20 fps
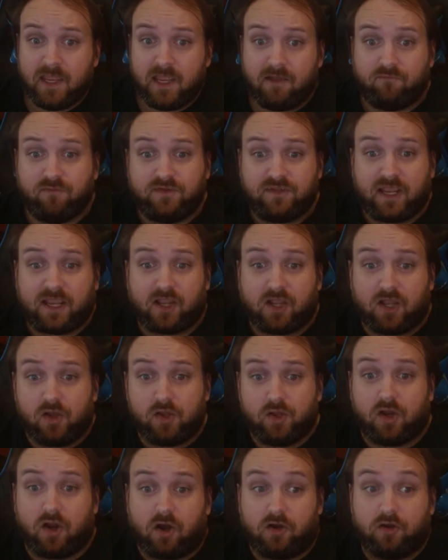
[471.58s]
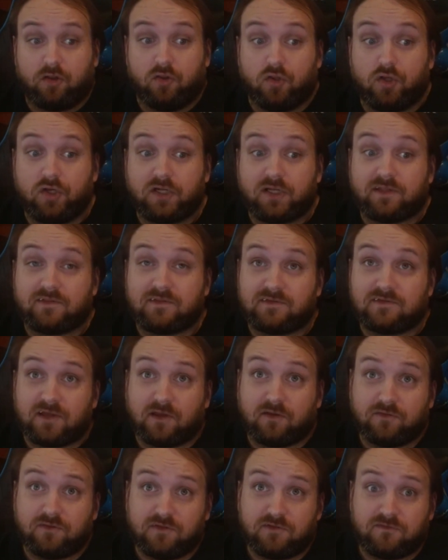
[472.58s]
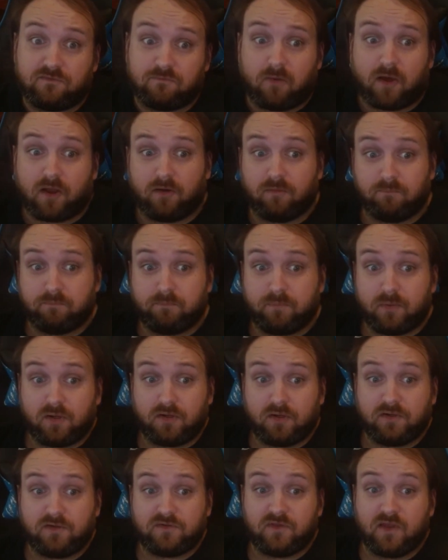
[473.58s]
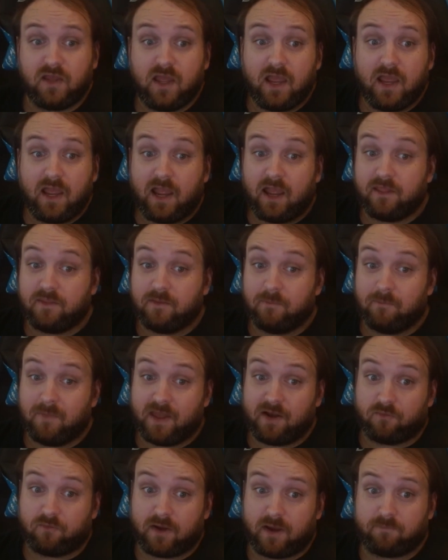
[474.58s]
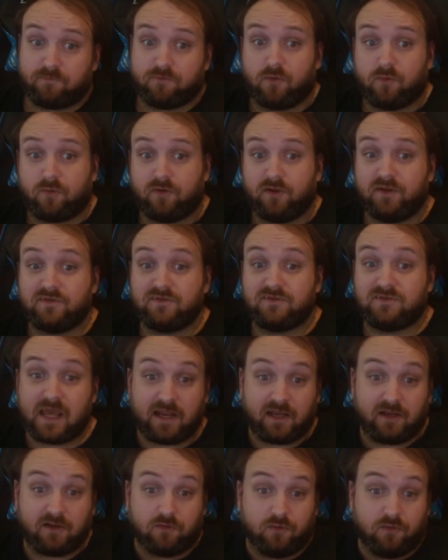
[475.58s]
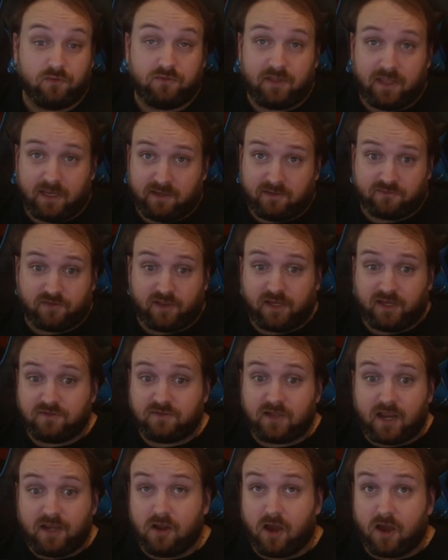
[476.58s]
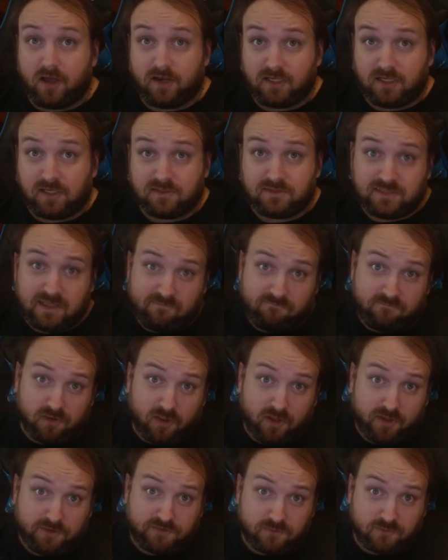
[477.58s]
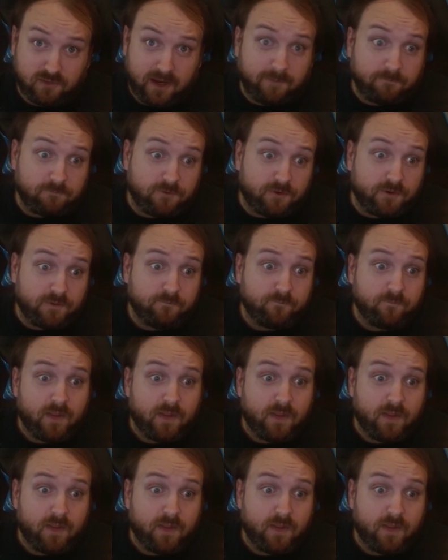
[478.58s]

If we take a good hard look at the skeletons of modern birds and the Menaraptorans that include things like Deinonychus and Velociraptor,